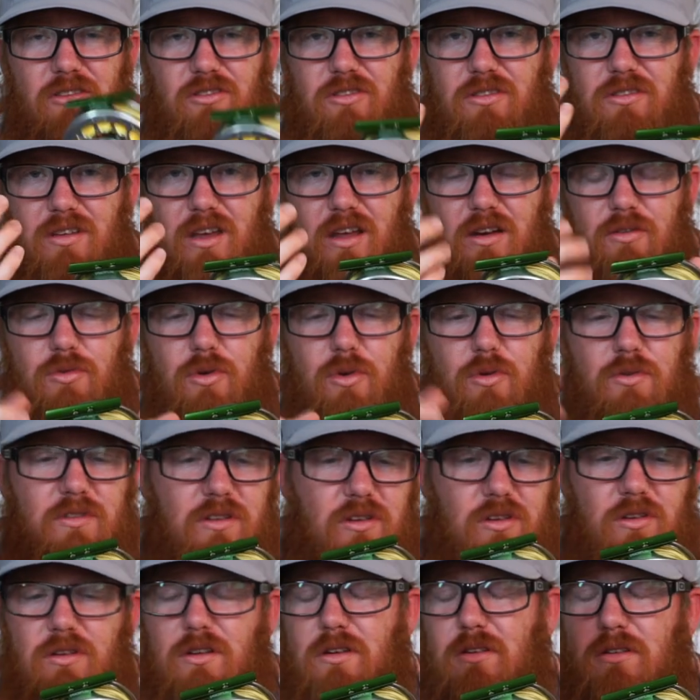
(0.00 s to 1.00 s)
it just kind of ruins
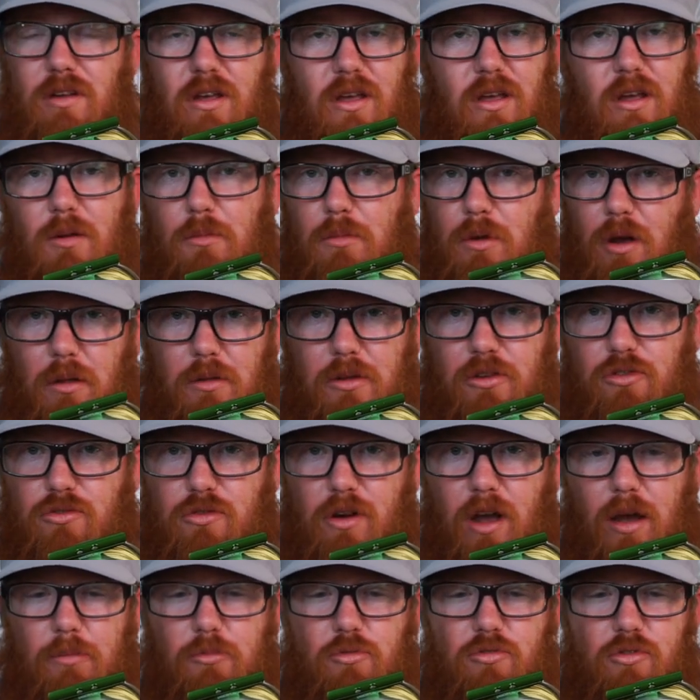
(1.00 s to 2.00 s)
it, you could probably
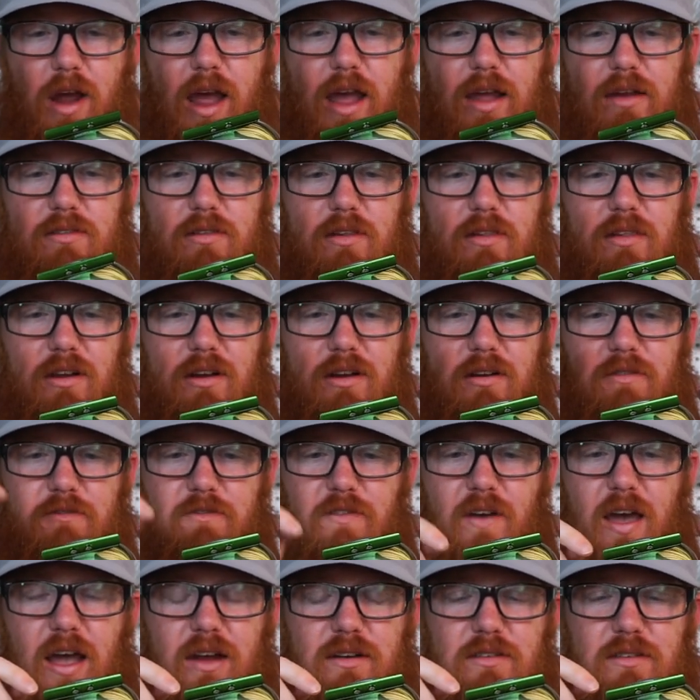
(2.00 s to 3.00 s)
drop drags in there. In
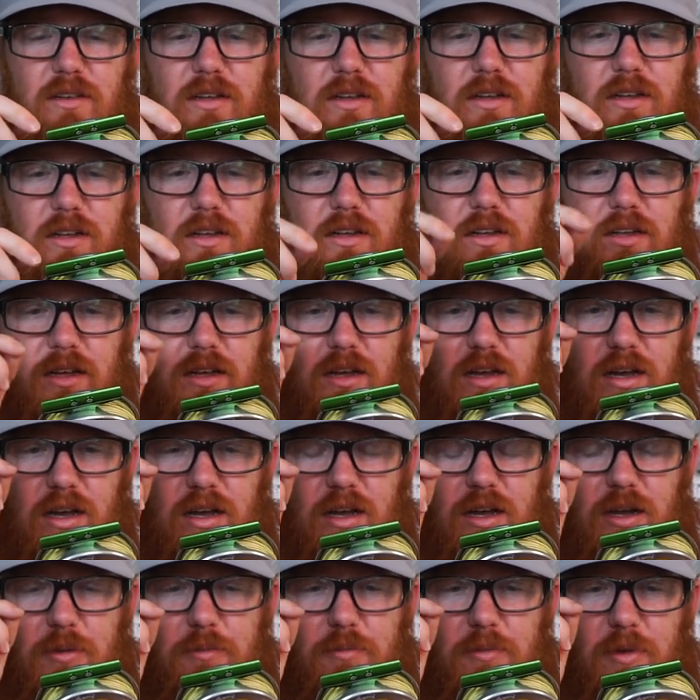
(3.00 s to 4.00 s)
fact,
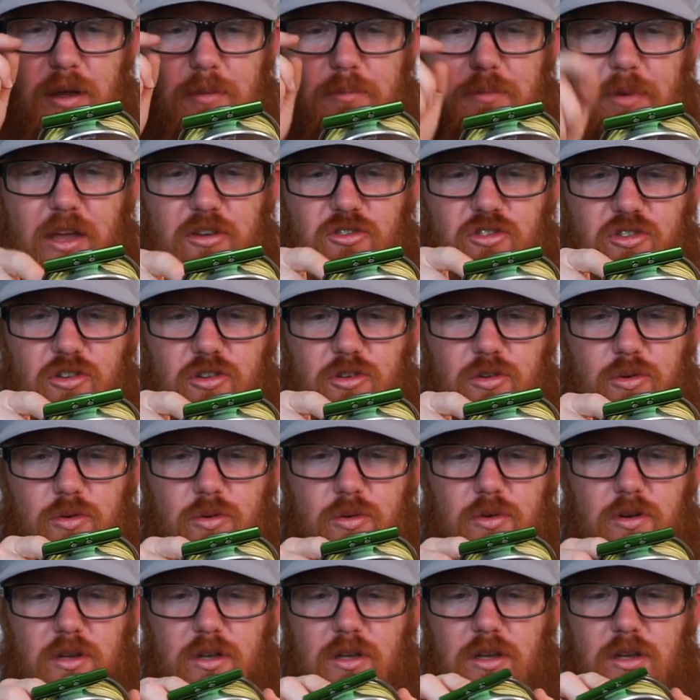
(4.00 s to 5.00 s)
um, I bet
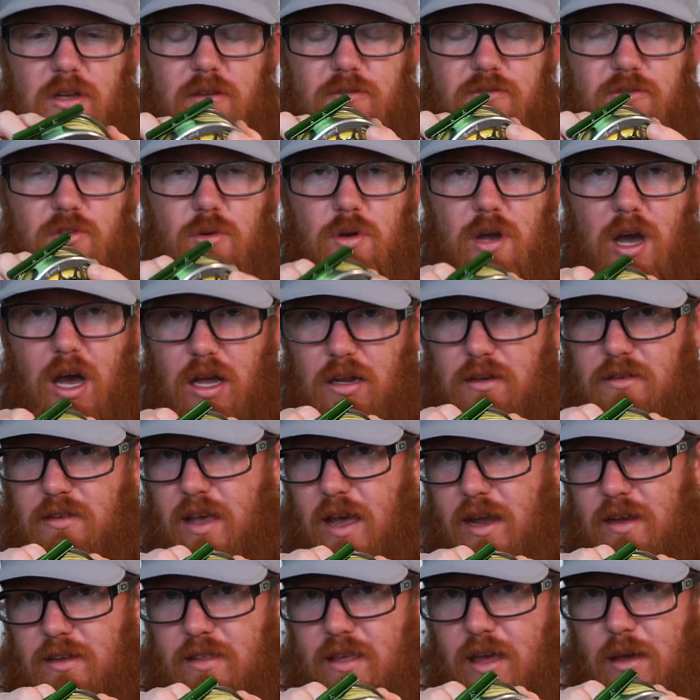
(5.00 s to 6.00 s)
you if you
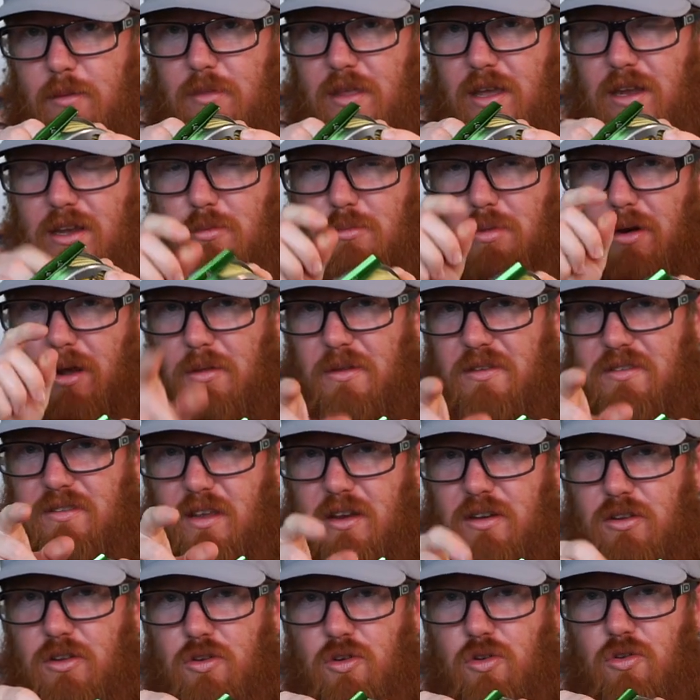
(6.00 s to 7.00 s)
contact them, they could probably
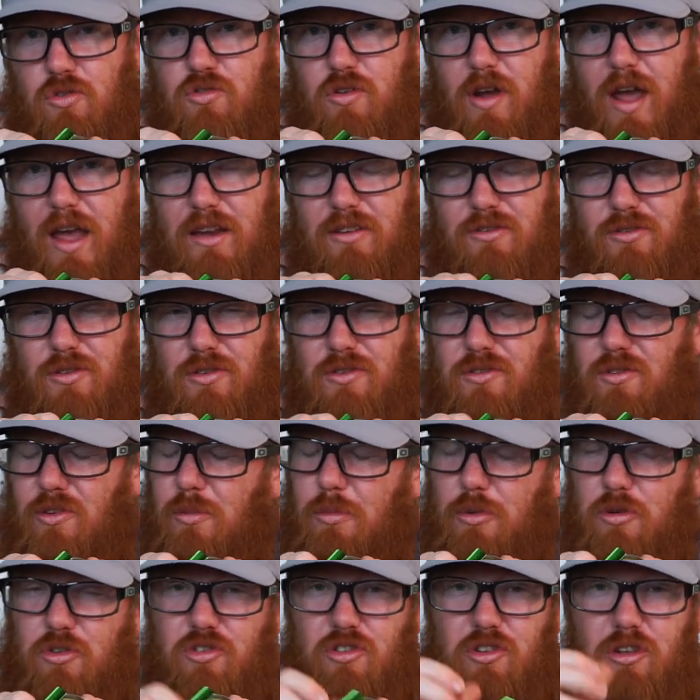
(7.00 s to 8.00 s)
send you new drags for
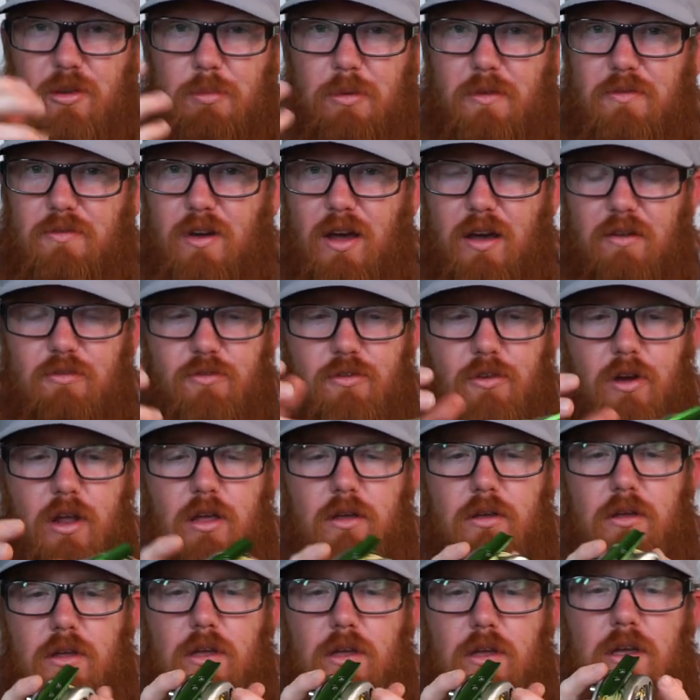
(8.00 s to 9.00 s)
super cheap, if not free.
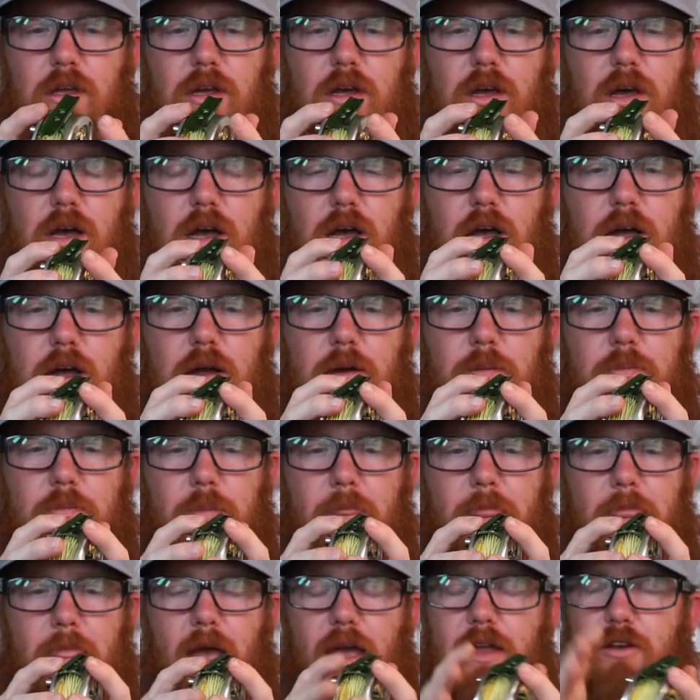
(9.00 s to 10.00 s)

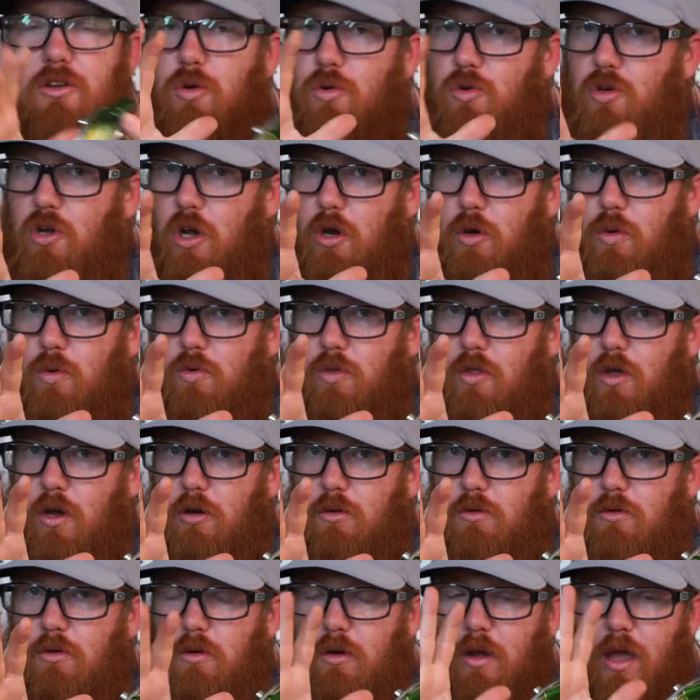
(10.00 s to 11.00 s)
Um, I don't know,
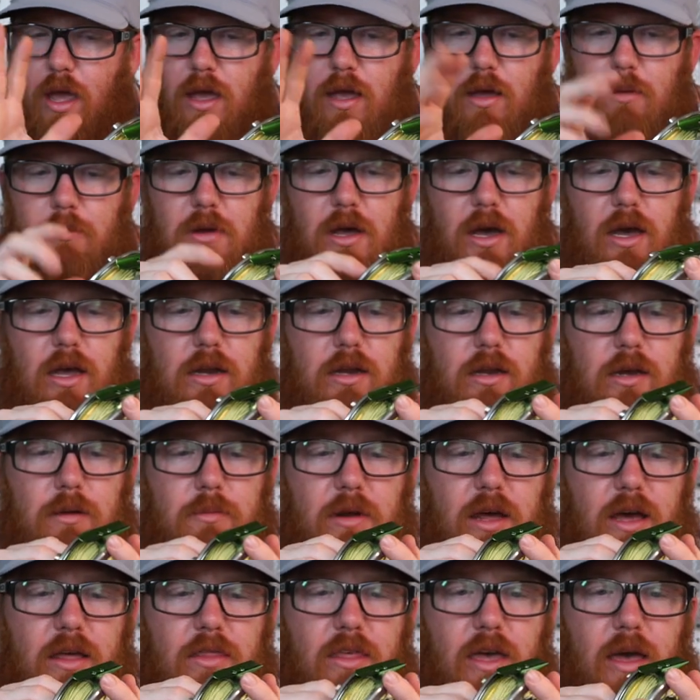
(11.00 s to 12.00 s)
though, okay? I'm not, I'm
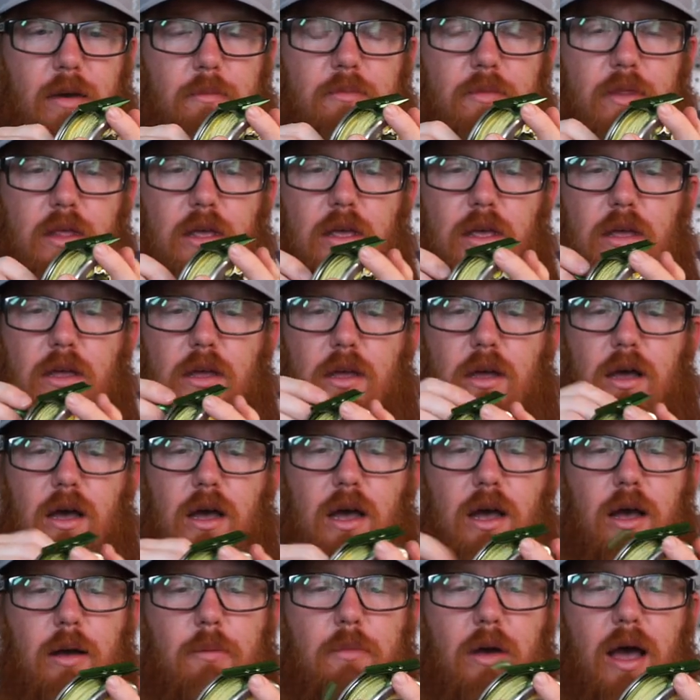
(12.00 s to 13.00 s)
not them.
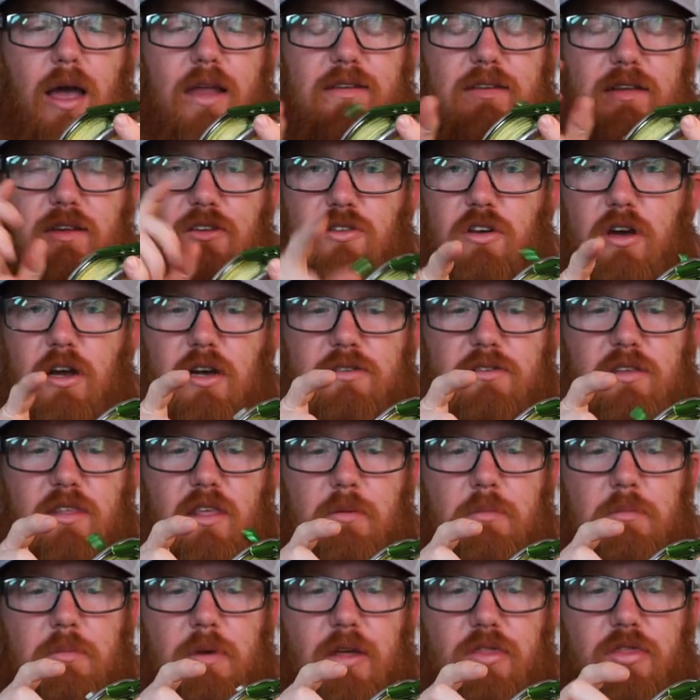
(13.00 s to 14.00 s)
Um, I did talk to
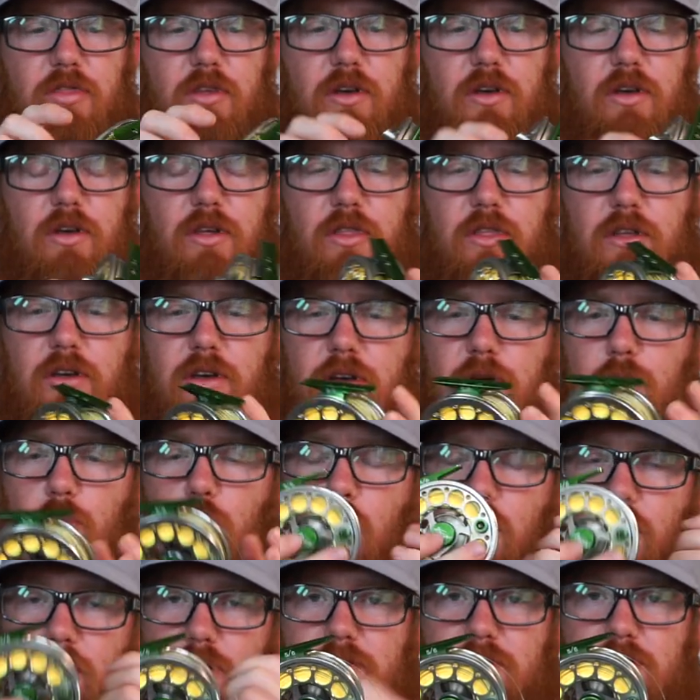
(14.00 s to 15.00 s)
them about the, the
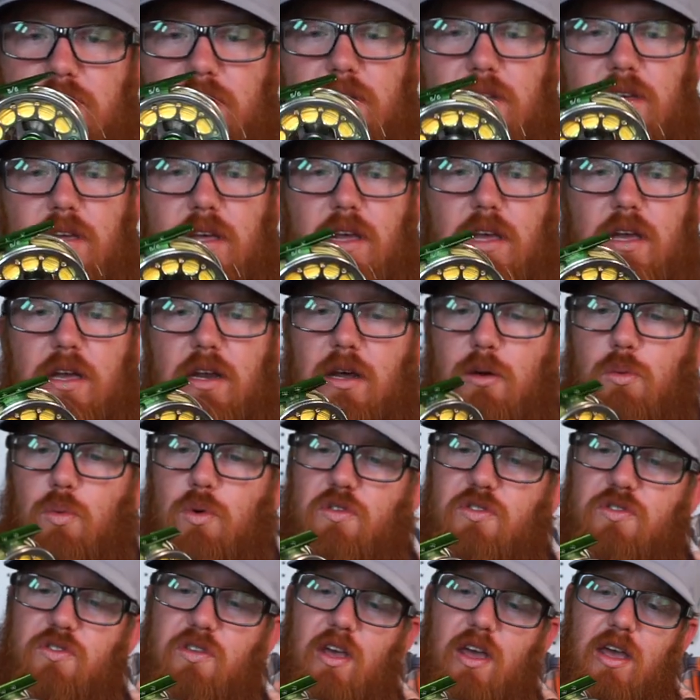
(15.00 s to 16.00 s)
warranty, and I
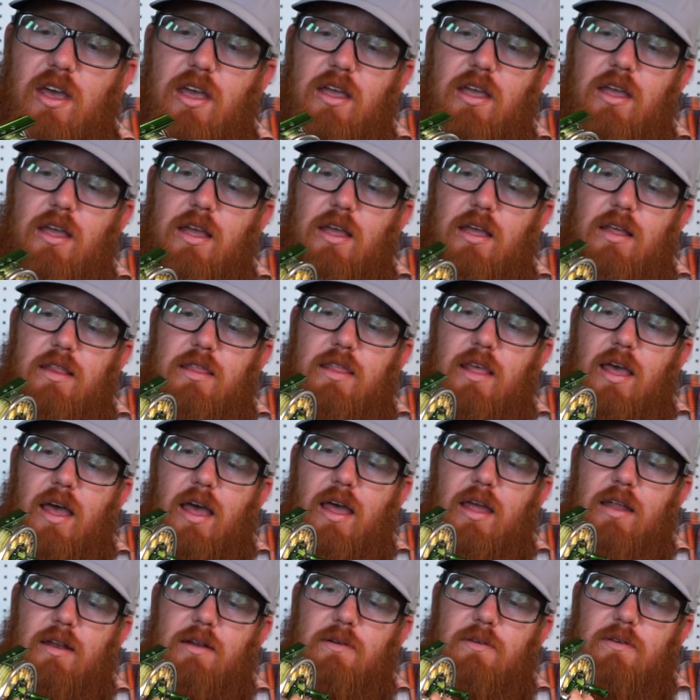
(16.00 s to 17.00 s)
will say
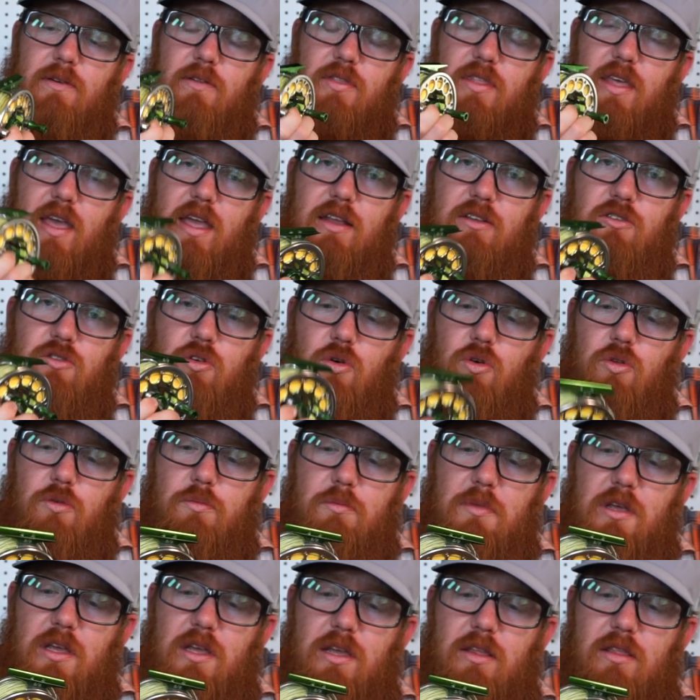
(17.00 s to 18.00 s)
that they told
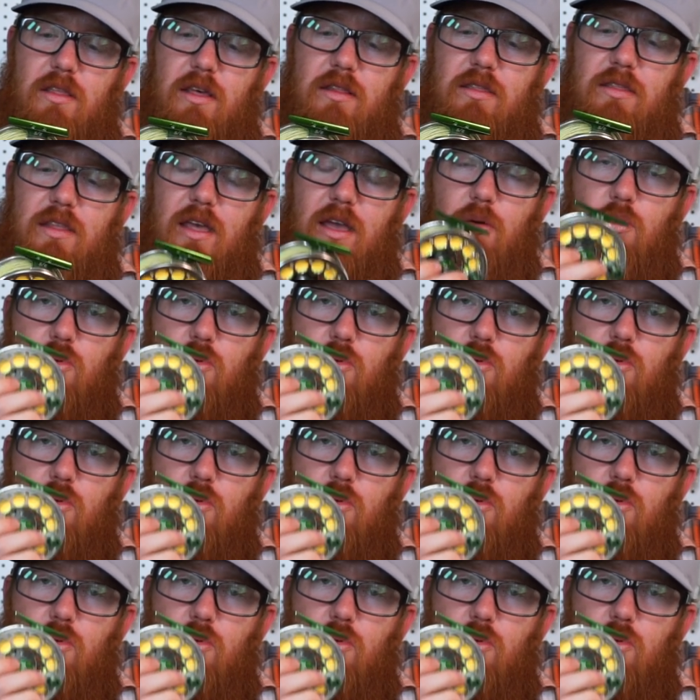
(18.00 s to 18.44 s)
me that they